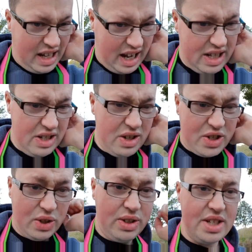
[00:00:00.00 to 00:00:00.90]
I don't know
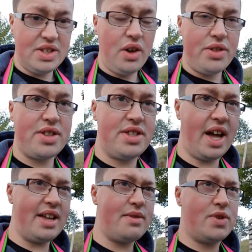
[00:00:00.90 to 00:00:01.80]
Sunday's not the
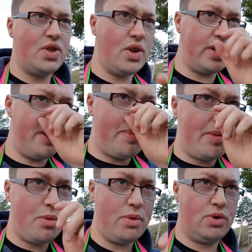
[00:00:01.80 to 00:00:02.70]
night you associate
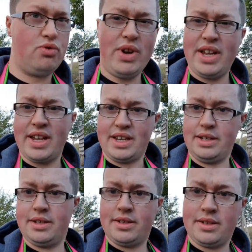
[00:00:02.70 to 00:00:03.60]
people with drinking
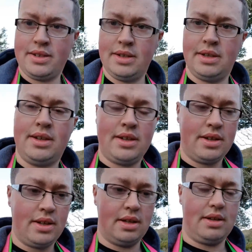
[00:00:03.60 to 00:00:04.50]

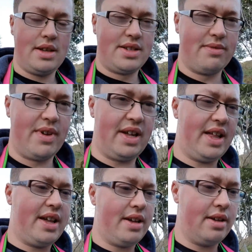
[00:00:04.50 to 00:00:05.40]
is it really